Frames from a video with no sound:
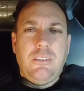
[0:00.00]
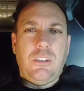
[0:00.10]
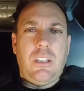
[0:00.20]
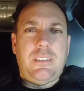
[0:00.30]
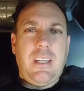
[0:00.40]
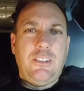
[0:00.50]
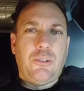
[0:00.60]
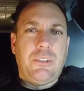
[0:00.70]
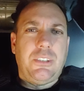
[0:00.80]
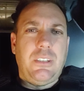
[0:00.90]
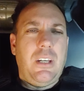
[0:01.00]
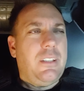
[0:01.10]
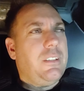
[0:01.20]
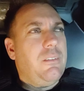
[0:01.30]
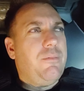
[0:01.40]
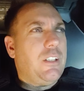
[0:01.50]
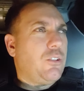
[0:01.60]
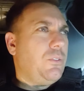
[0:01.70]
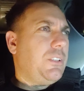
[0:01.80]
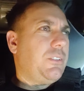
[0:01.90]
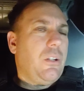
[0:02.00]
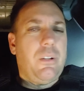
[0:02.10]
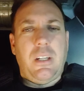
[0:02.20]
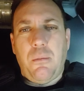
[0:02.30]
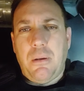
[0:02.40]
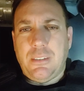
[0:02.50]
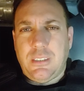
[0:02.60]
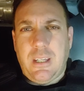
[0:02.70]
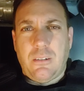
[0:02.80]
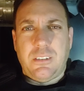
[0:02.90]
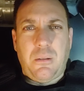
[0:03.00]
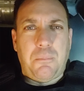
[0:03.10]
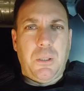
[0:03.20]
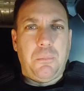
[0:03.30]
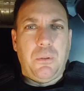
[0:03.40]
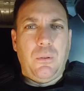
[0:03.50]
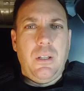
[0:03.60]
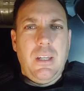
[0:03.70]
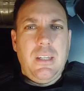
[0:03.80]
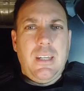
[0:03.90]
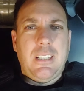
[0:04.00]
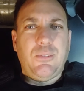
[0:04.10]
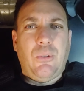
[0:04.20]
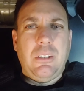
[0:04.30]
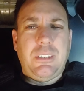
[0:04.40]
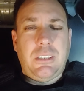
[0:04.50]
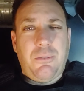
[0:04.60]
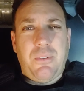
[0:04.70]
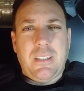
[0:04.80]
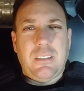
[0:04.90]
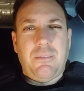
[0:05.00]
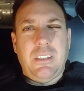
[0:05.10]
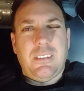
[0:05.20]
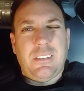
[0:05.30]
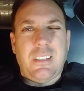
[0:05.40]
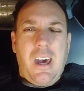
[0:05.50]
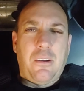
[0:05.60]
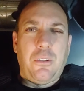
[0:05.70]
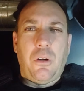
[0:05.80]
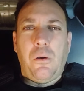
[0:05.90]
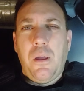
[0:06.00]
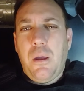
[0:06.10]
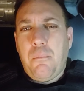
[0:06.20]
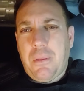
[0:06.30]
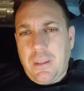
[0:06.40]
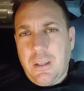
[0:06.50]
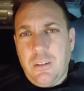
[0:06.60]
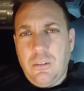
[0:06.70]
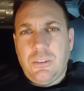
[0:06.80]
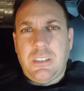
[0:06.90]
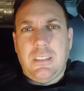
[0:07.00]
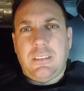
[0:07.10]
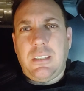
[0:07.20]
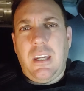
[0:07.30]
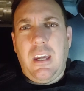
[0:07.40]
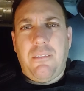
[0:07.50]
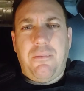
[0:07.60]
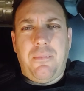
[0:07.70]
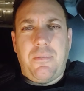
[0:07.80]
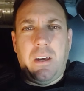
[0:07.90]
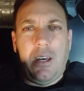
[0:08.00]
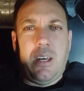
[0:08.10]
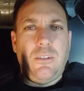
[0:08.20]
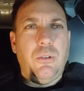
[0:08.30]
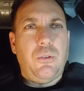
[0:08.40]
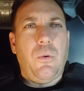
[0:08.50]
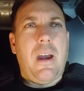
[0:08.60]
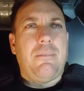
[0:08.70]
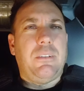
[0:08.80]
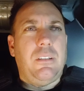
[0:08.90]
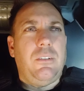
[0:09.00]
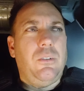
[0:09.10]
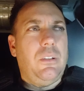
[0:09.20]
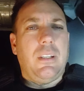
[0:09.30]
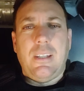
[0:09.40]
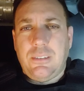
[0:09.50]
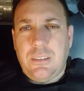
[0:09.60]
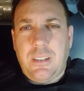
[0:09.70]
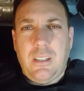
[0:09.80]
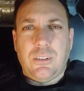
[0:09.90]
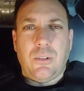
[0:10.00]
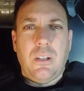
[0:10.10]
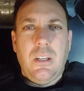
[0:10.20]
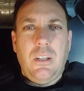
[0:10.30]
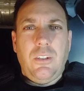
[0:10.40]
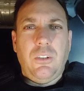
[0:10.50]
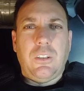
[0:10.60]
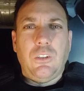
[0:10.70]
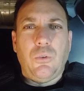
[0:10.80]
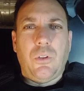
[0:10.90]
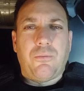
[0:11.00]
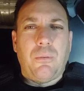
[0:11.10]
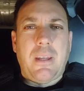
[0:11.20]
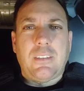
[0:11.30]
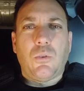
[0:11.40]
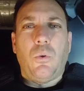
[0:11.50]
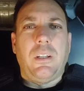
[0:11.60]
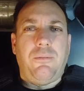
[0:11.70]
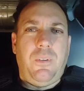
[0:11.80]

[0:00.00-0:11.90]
So the taser is a good visual deterrent. It may scare some people. As far as its effectiveness, I don't know. But the good news is, if uh, you do have to utilize the taser, you can do it from like 20